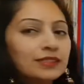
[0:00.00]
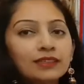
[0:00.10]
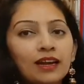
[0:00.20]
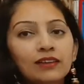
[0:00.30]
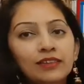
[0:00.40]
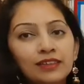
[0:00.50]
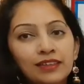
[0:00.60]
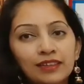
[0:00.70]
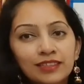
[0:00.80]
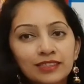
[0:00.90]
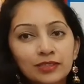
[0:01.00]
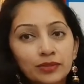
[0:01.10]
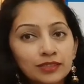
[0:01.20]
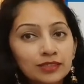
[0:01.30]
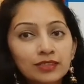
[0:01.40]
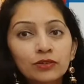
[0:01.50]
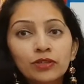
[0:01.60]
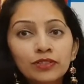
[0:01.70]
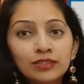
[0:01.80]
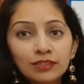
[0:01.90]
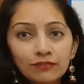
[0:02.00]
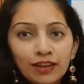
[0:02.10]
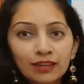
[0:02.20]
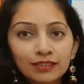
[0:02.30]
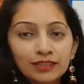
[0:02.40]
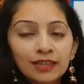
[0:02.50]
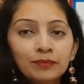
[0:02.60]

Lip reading: at 100 degrees. Now this is a universal fact.